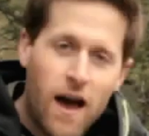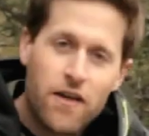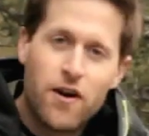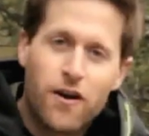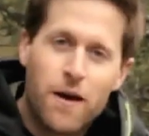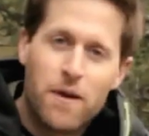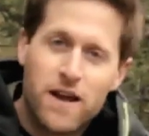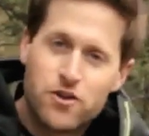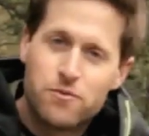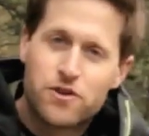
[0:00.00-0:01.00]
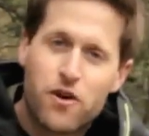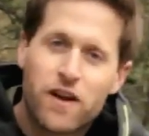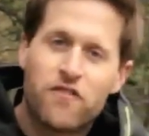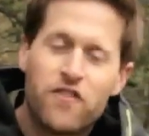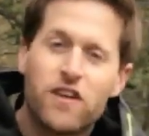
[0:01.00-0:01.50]
Hi there, I'm Andrew
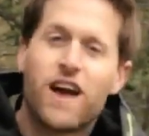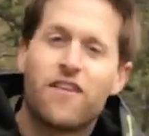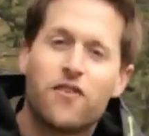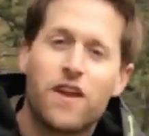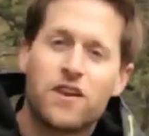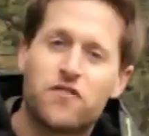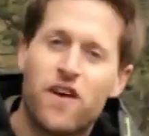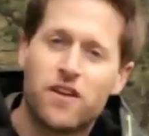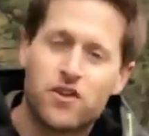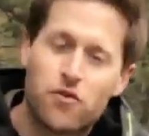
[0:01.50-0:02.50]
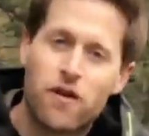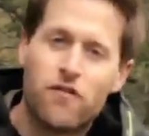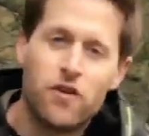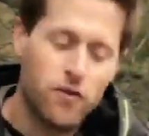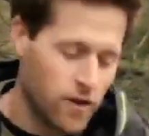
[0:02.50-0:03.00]
Matranga, field guide for Nature Valley
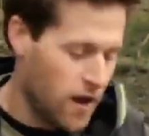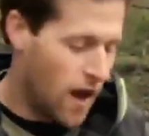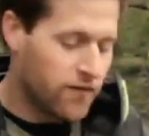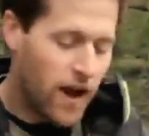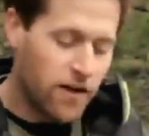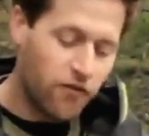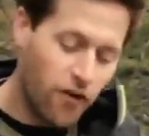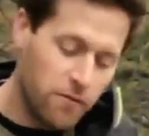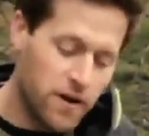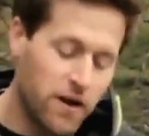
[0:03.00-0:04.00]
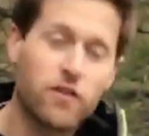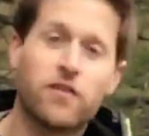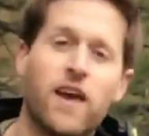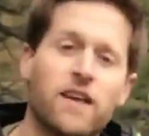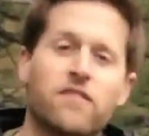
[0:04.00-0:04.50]
Trail View. I've got in front of me here
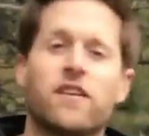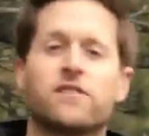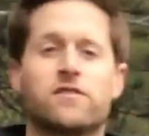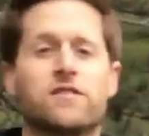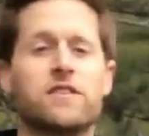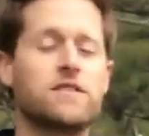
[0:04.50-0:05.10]
the 10 essentials.